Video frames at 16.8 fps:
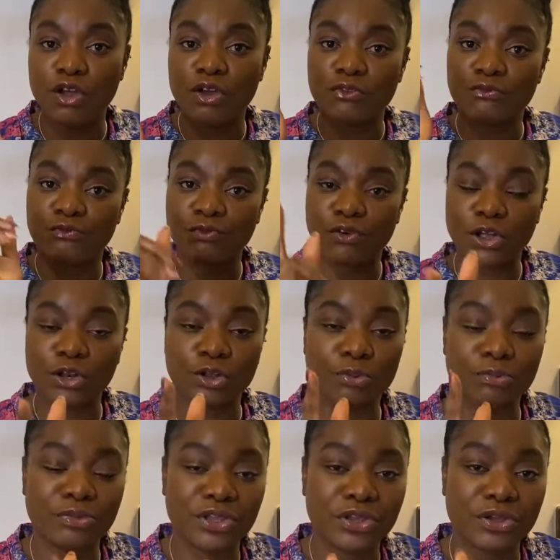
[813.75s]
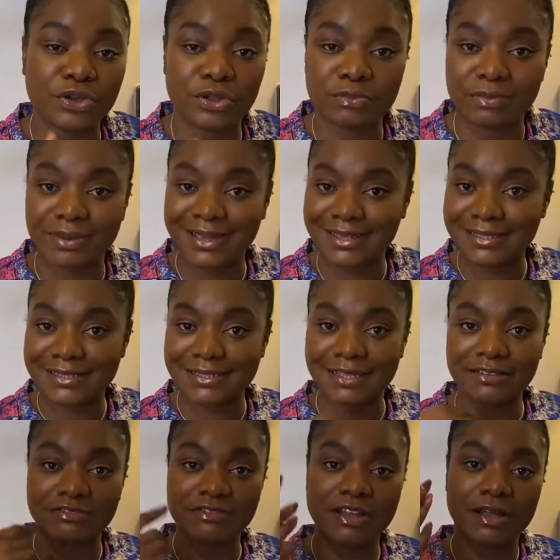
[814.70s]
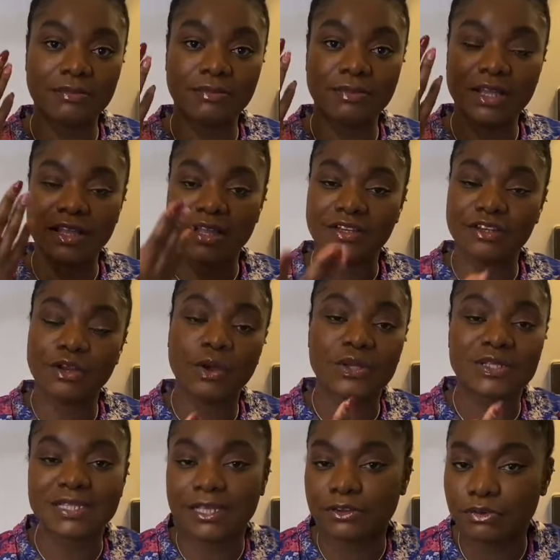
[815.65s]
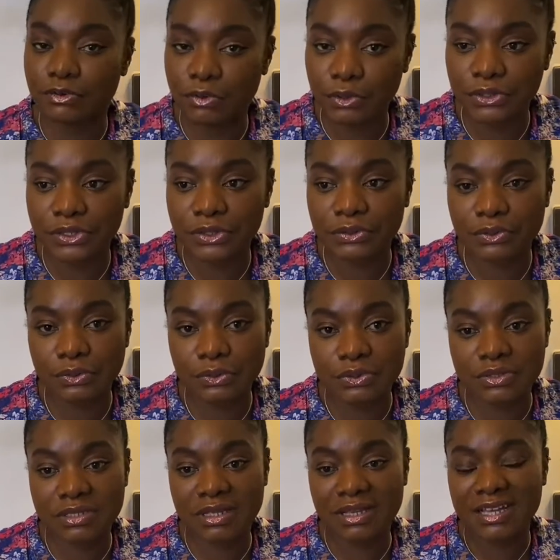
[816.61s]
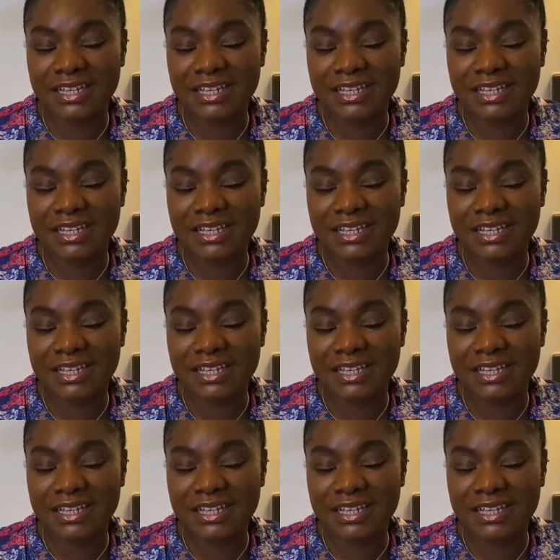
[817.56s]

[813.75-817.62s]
Follow me on my Instagram, Locks and Chronicles.